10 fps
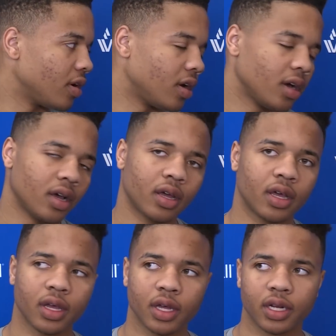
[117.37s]
Uh,
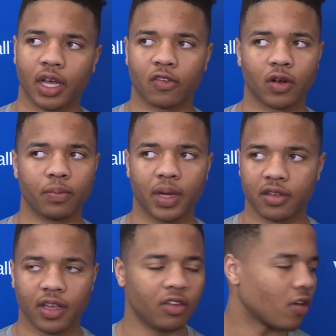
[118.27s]
that's one of the
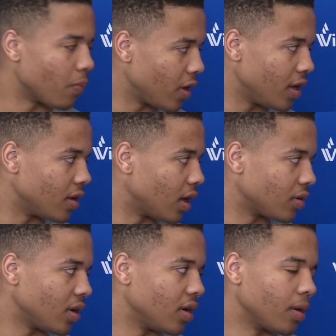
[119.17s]
biggest things you can bring
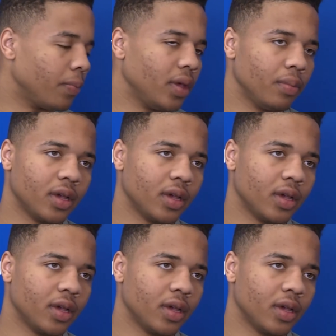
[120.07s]
out there and compete,